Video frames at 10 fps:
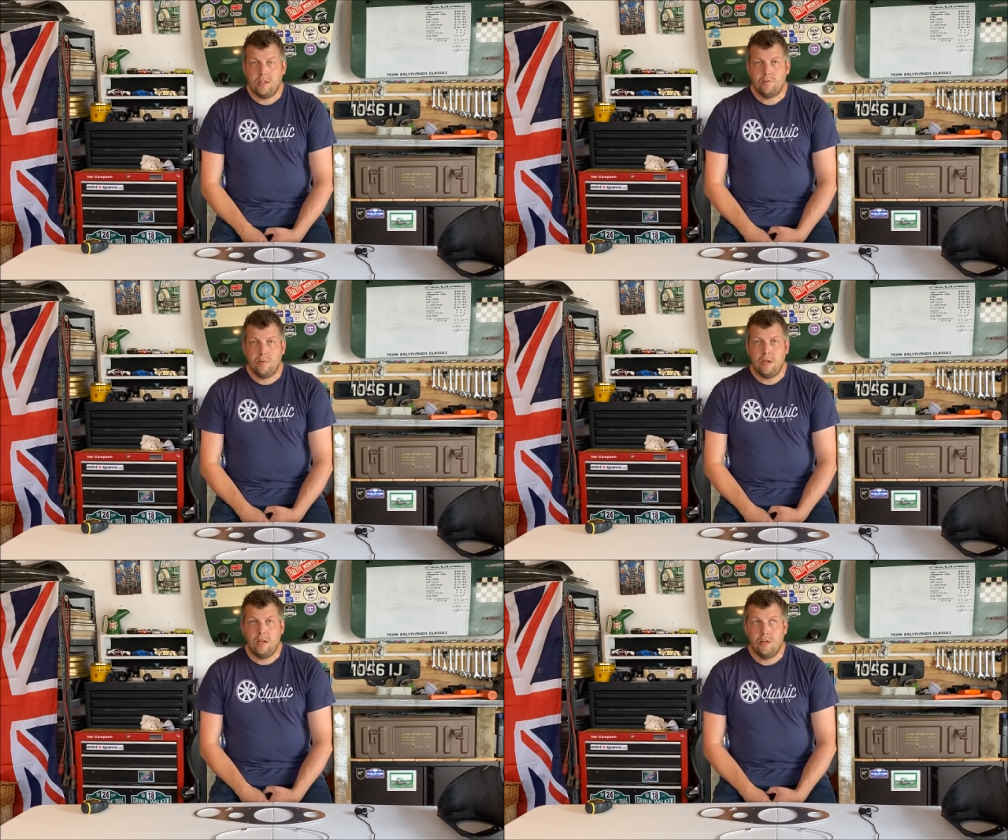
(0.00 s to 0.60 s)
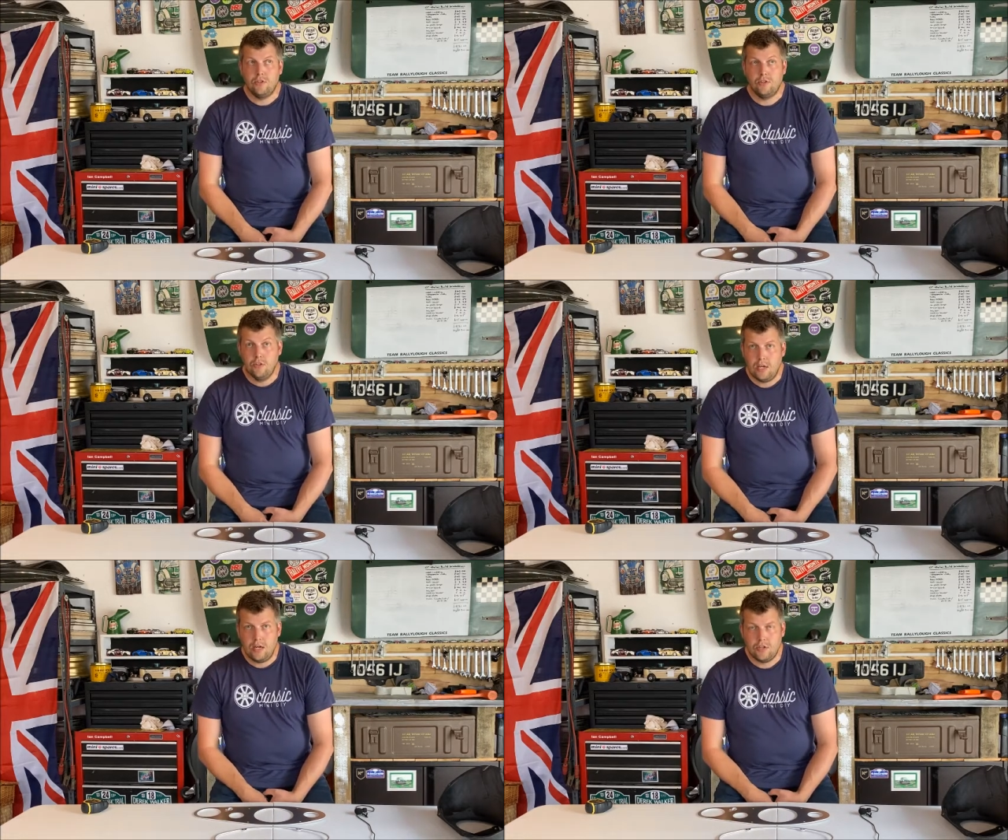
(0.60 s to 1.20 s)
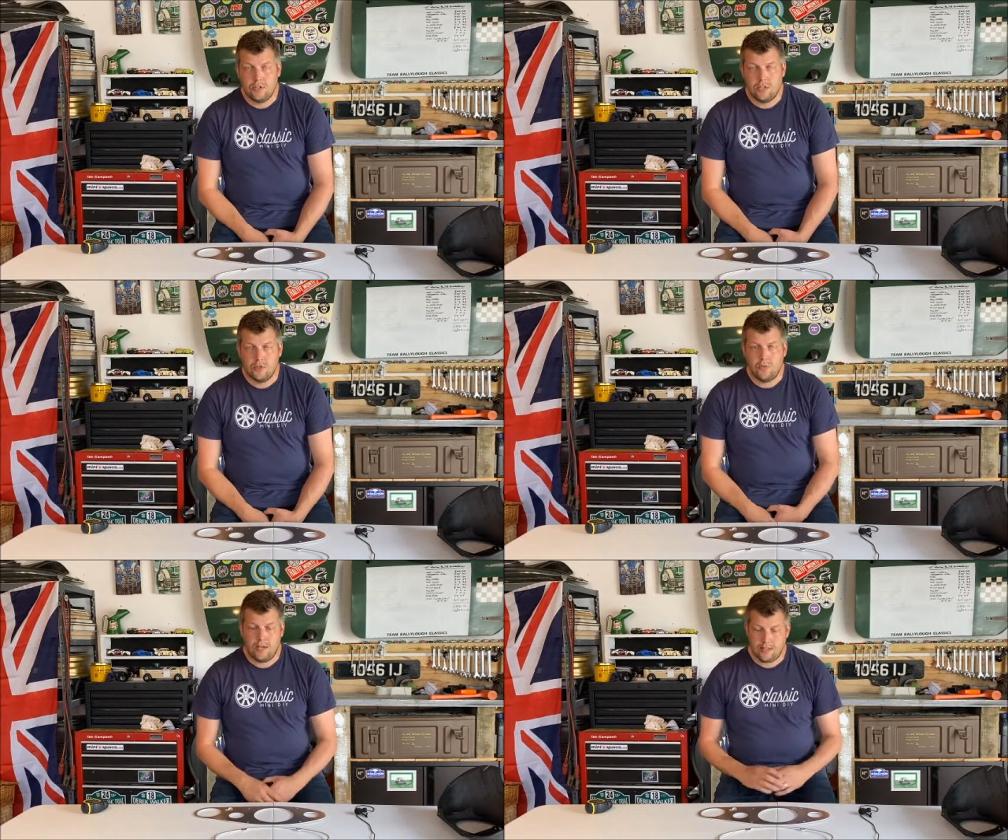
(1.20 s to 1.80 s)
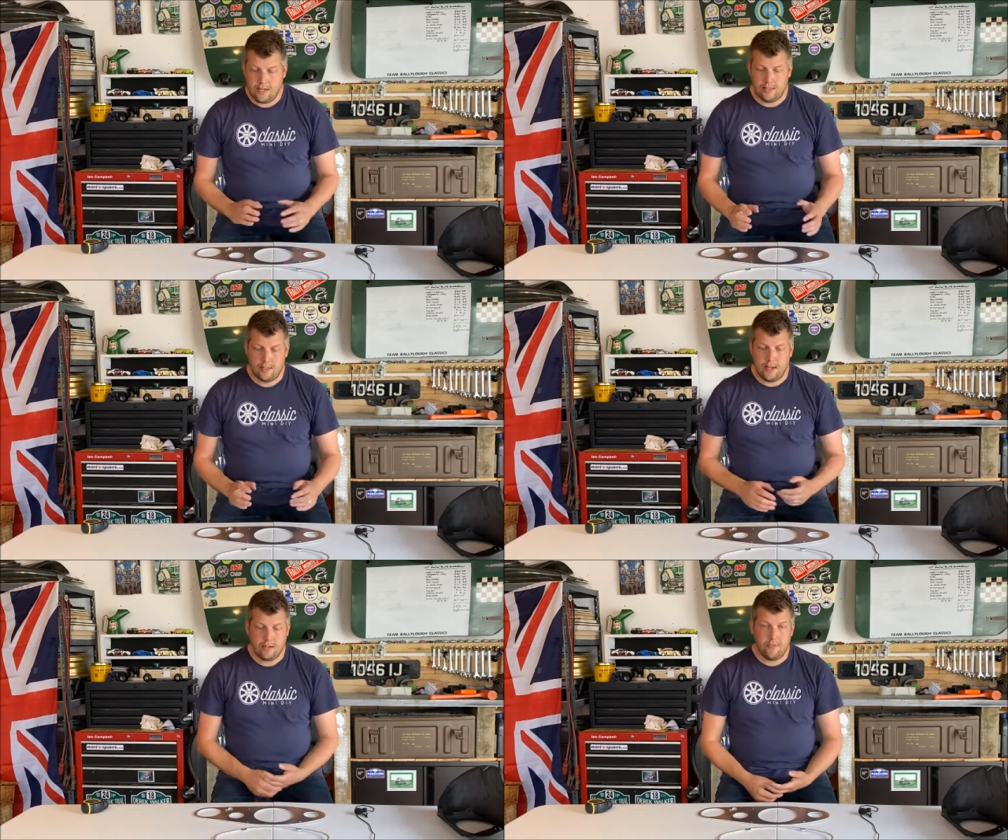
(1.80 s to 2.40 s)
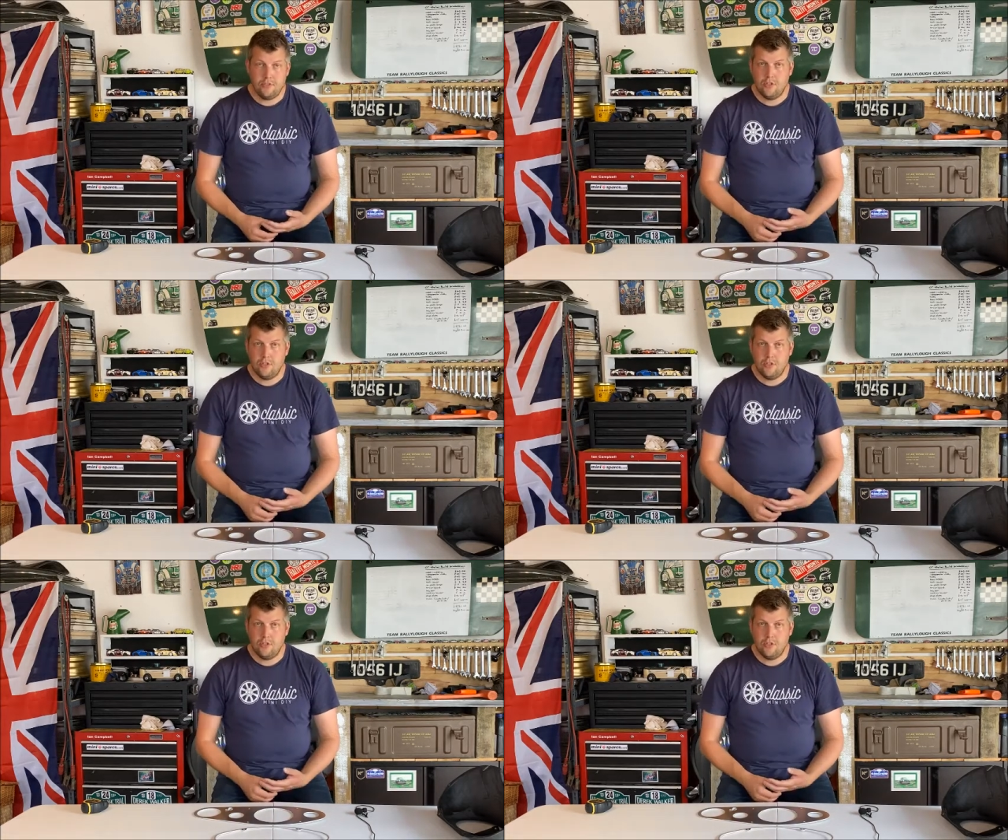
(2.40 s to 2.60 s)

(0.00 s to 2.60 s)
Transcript: It's been 2 years since we attended that, obviously